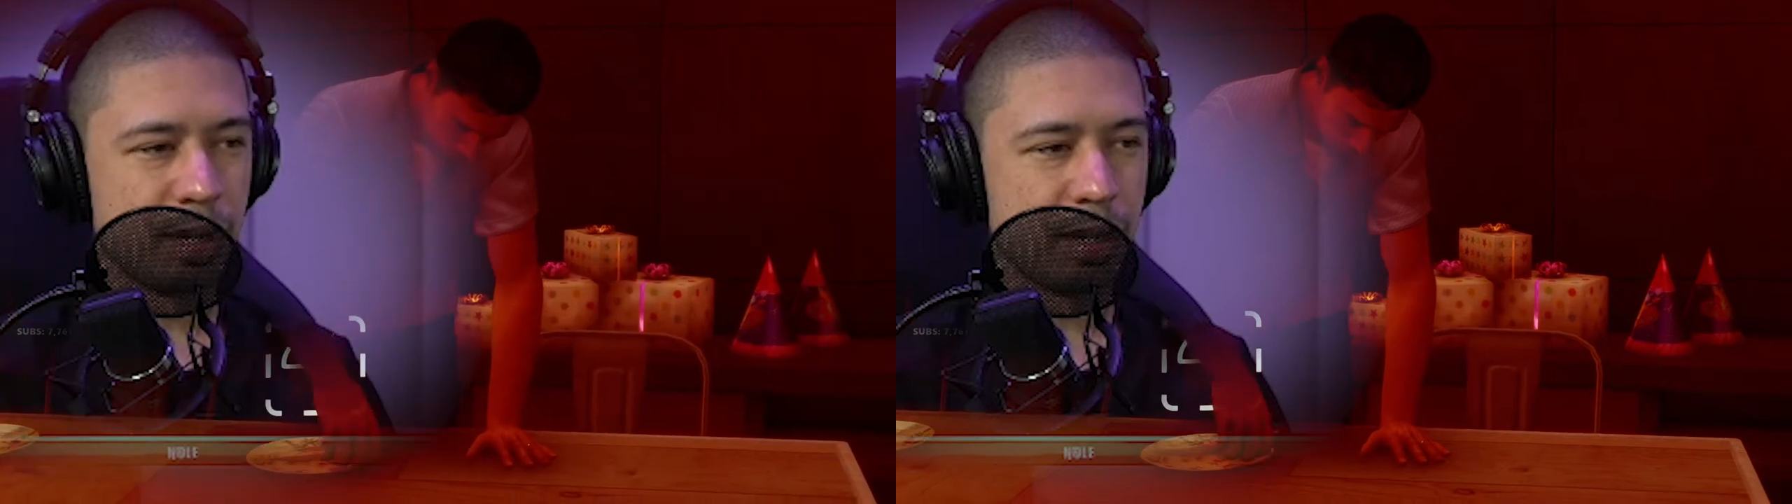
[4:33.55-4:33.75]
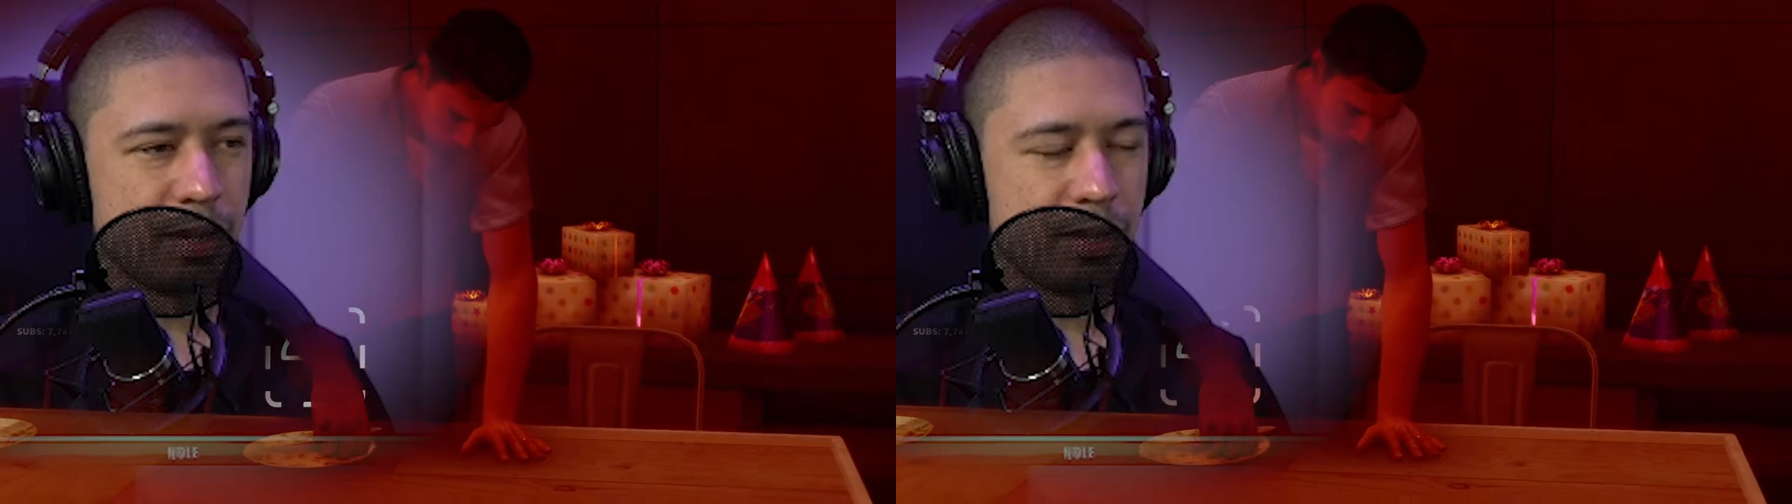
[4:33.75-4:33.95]

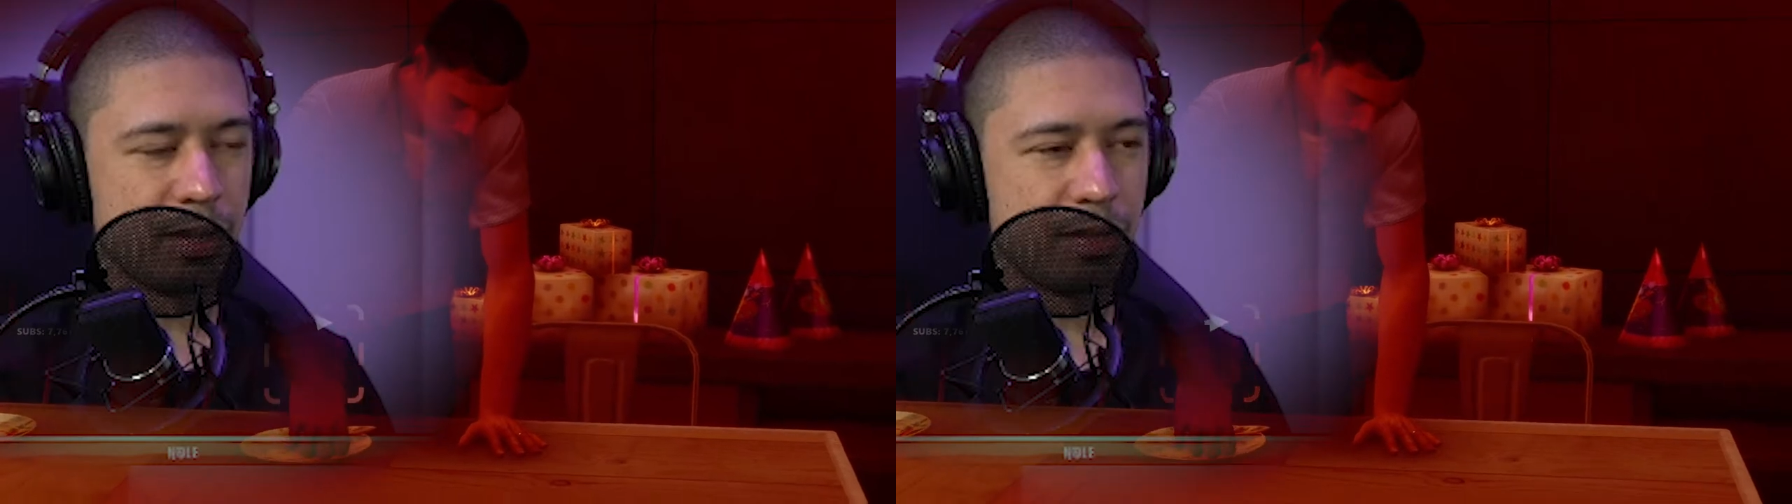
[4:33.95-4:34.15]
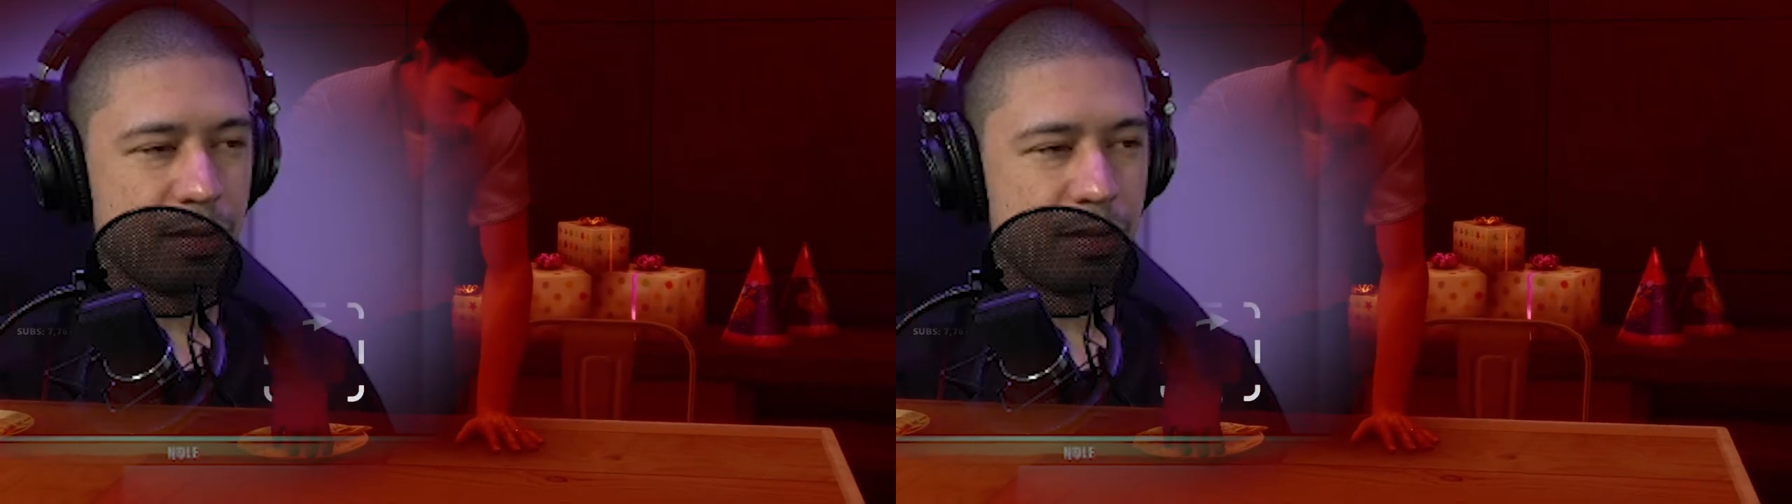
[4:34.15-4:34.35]
it
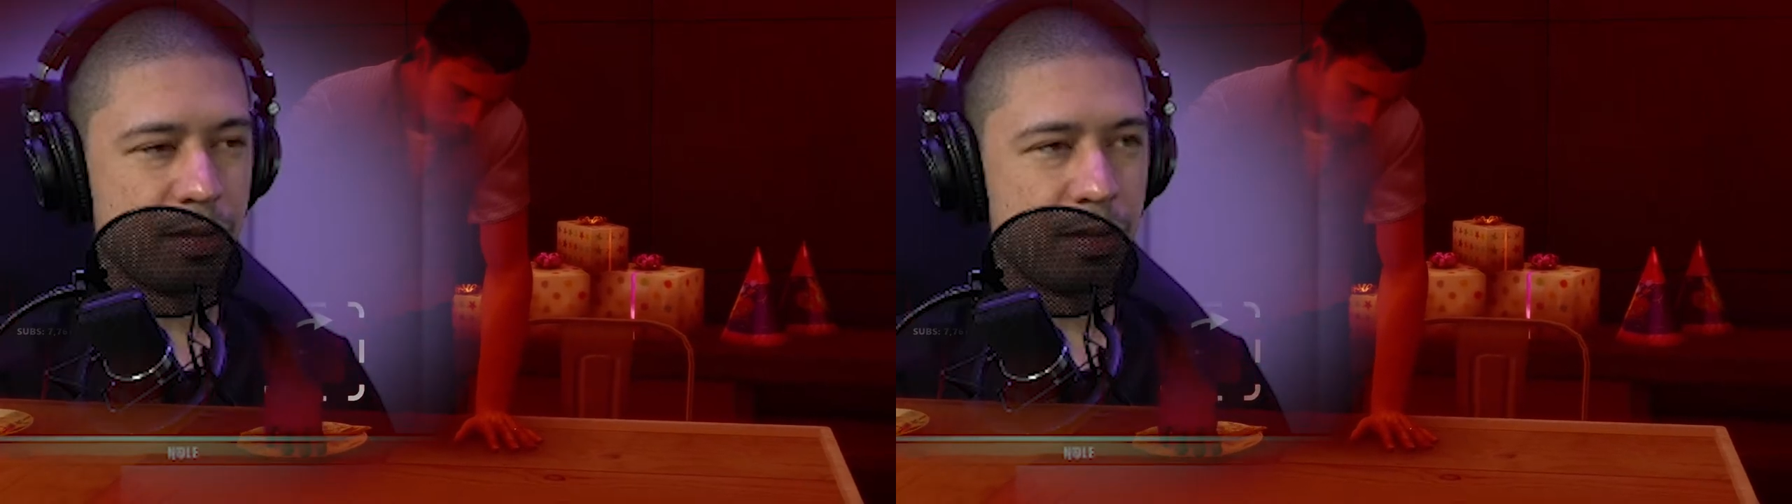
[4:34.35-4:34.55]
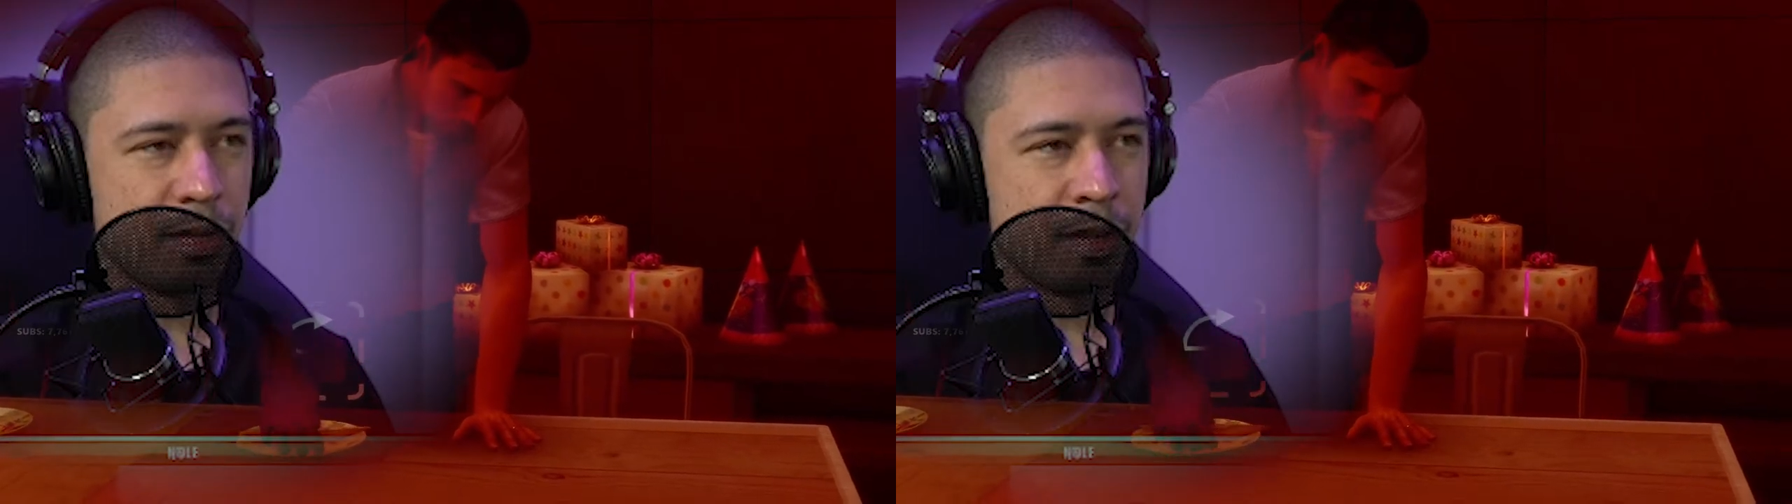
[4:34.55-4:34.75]

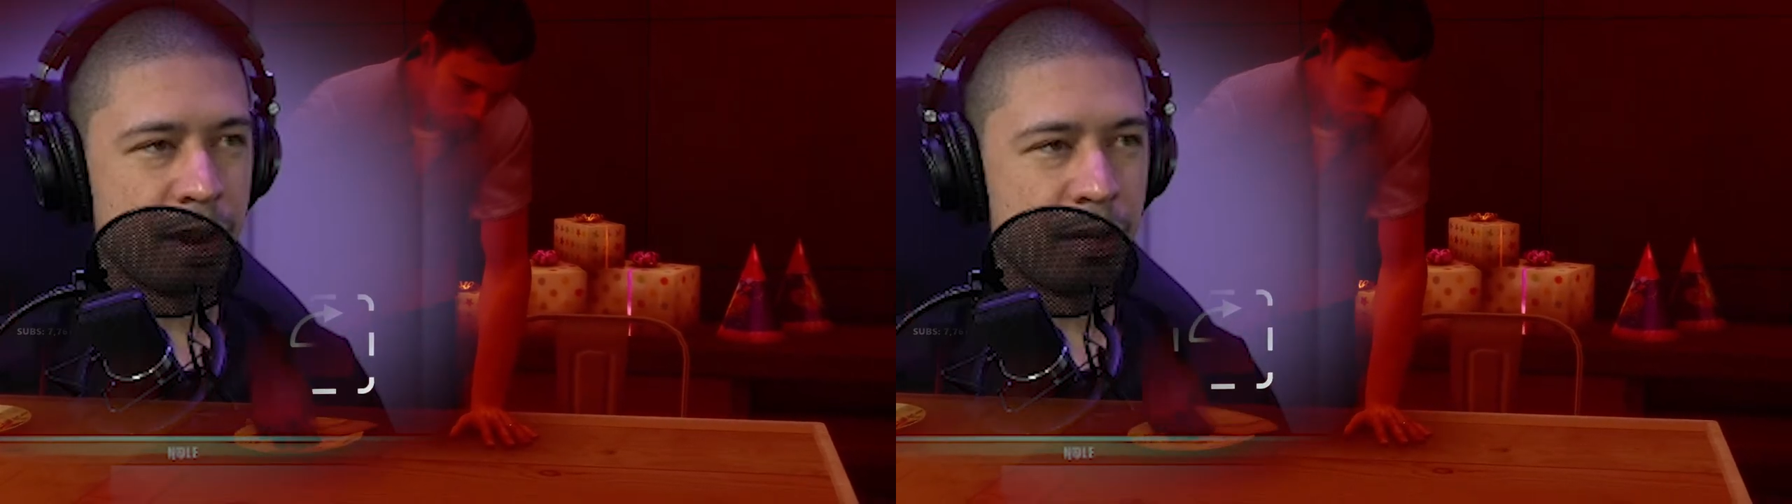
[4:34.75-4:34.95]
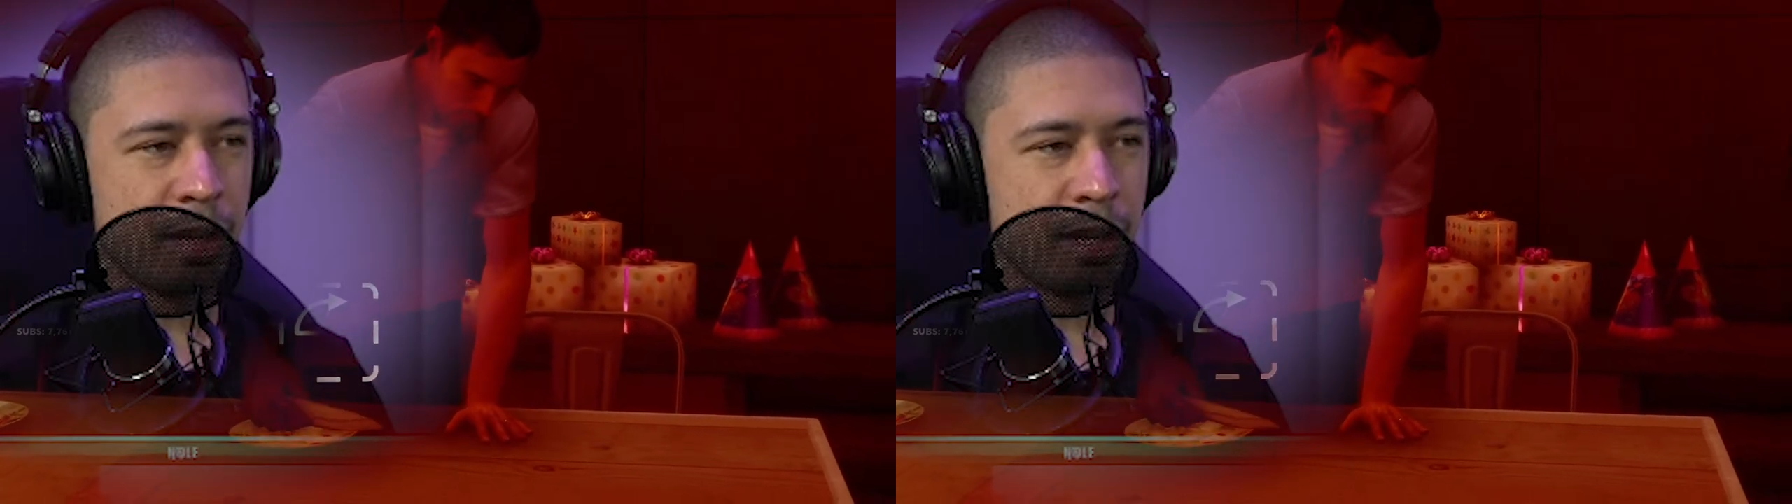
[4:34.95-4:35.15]

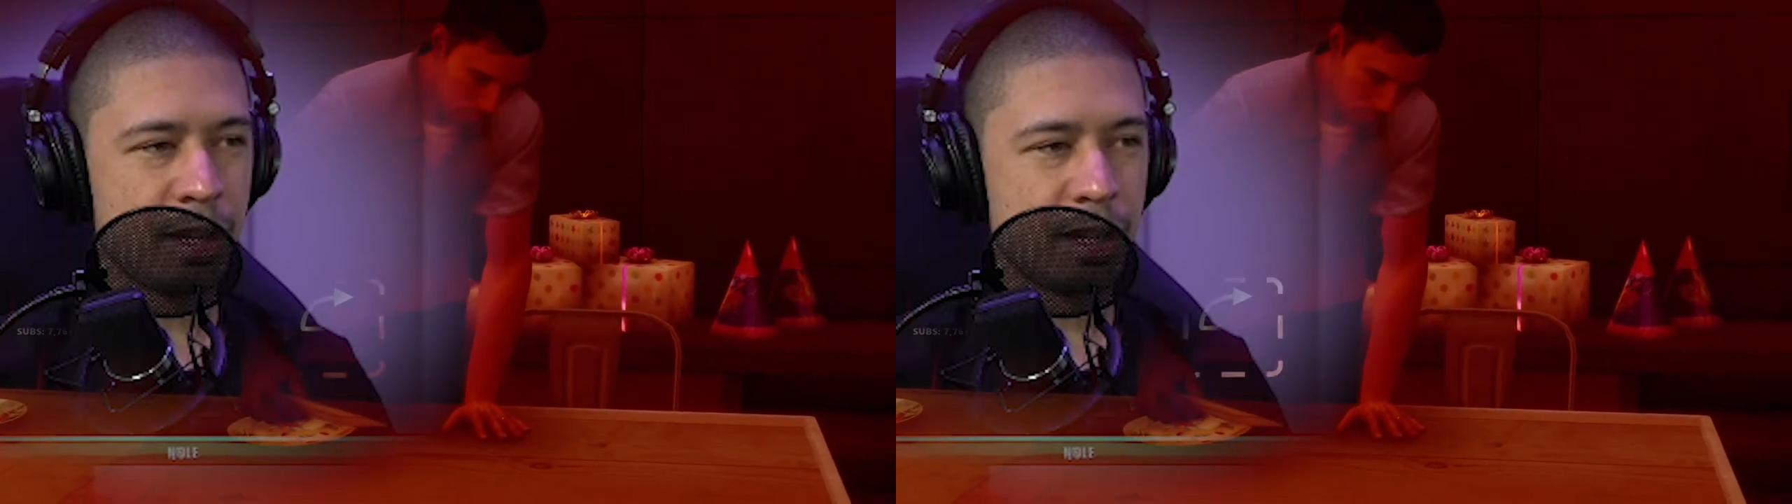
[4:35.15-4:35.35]
very